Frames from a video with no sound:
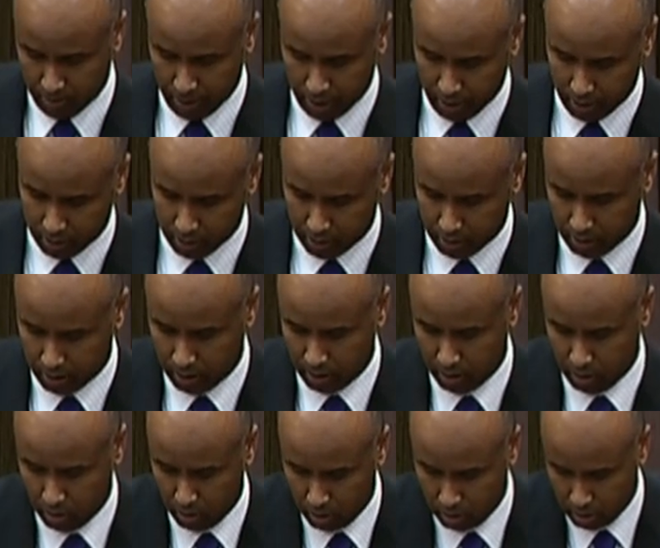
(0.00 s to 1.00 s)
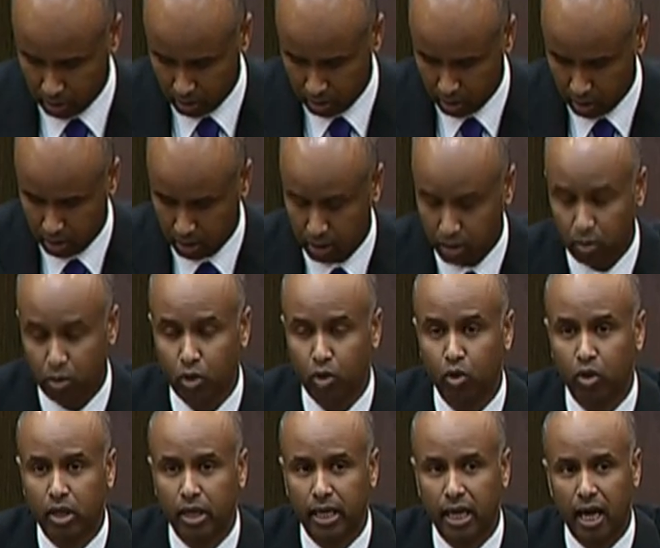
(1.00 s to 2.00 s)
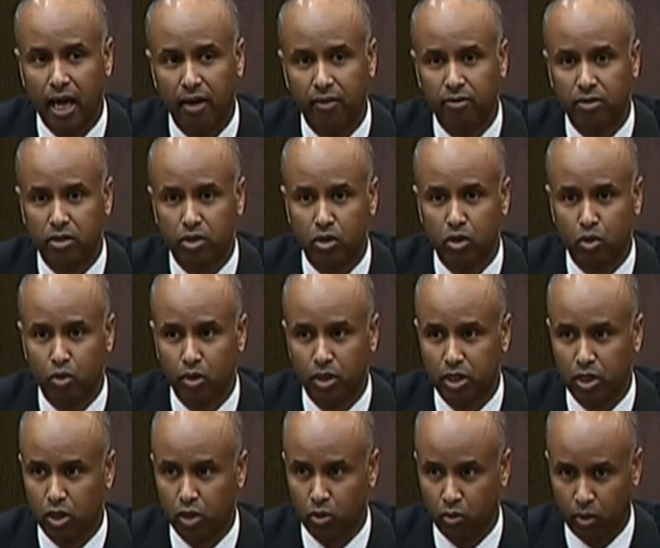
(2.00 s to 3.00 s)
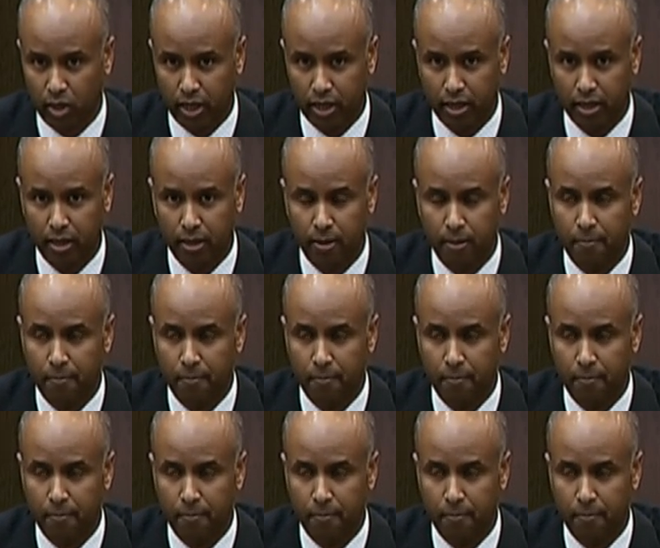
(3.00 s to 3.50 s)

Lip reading: because you can have a situation where